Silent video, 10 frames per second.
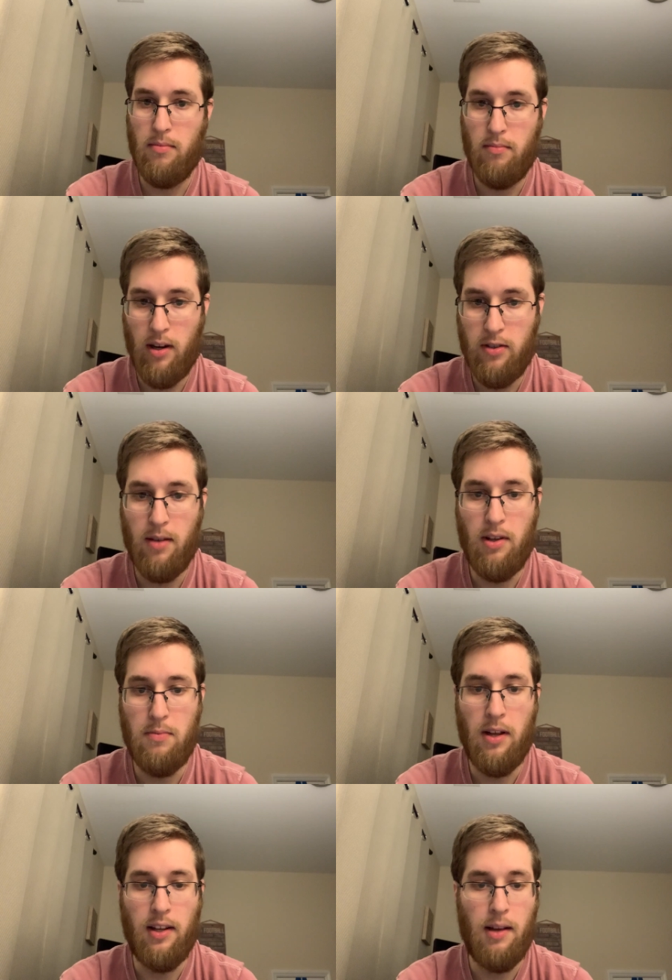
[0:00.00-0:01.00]
primetime
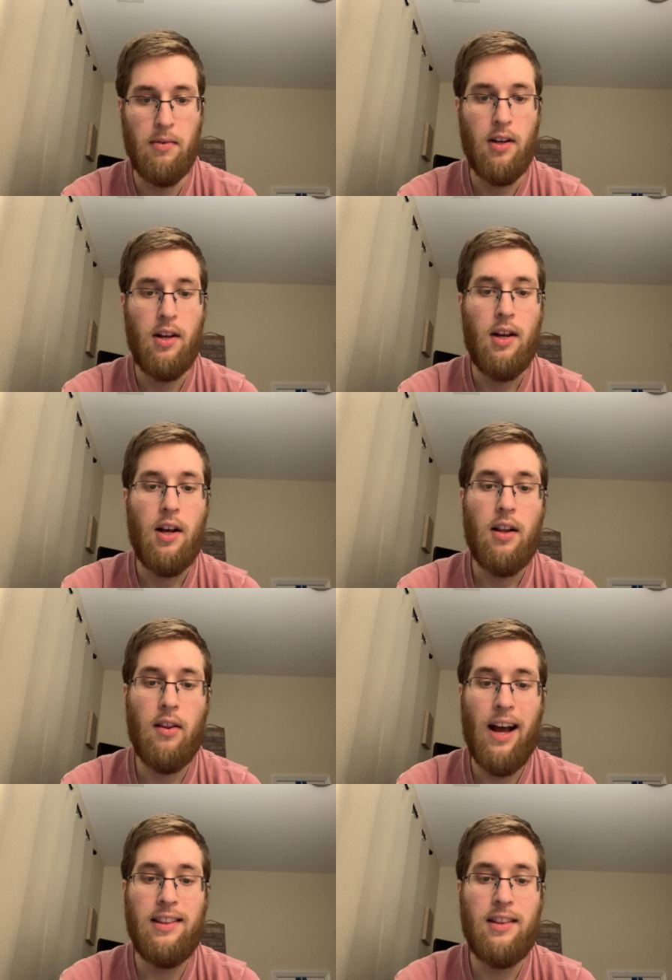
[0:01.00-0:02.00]
ESPN game.
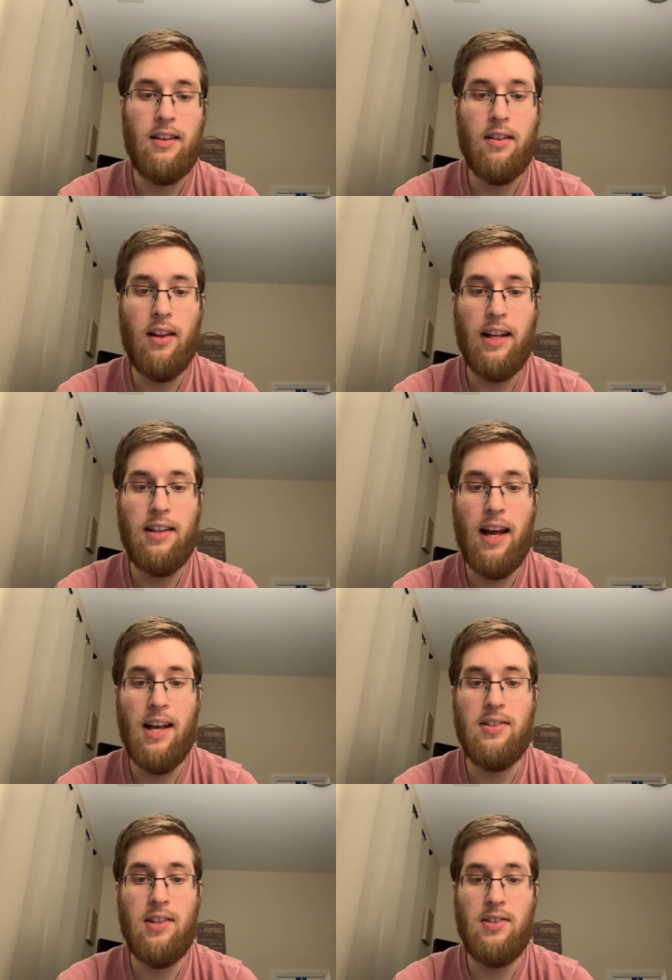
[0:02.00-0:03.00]
Like
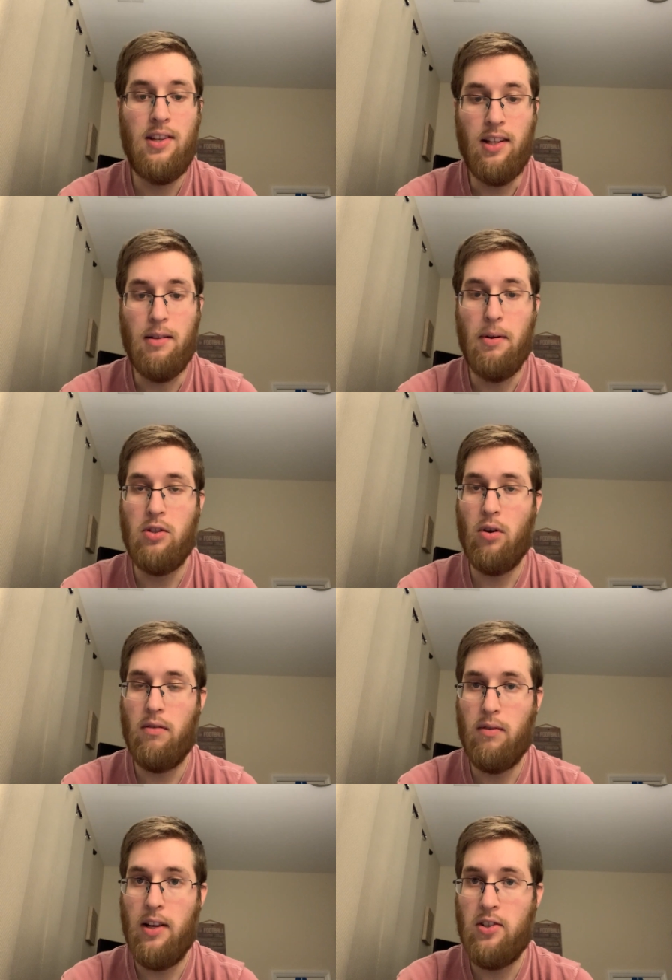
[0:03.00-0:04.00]
the SEC, the Big
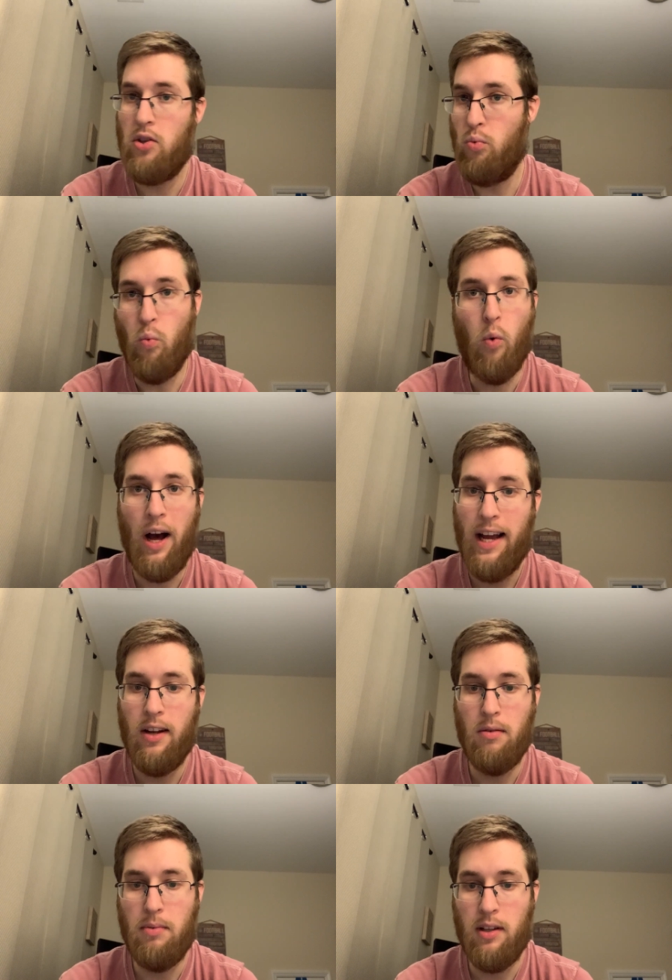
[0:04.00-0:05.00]
12 race is wide
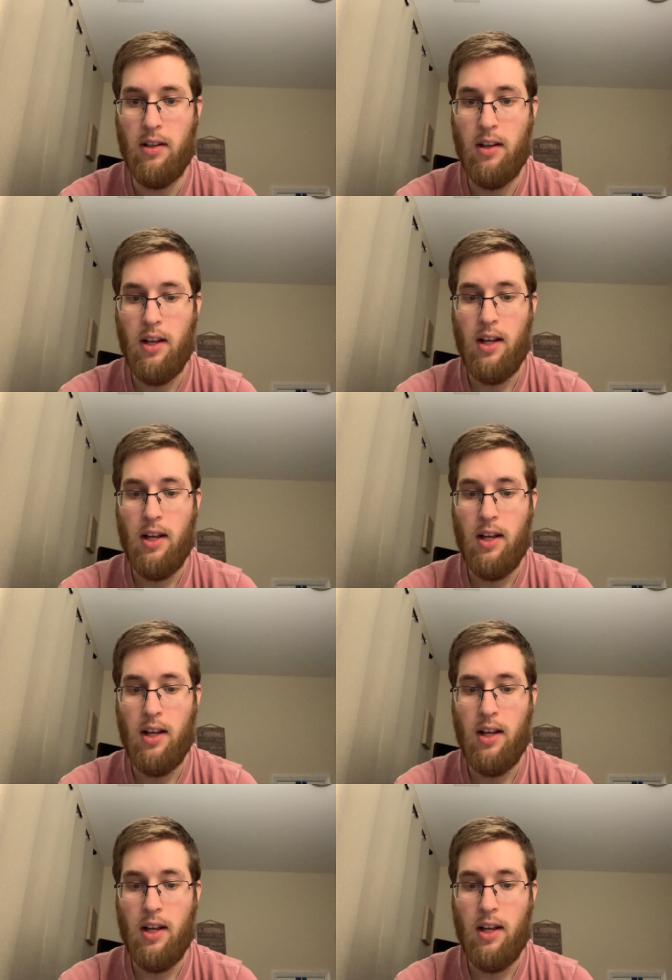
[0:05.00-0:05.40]
open.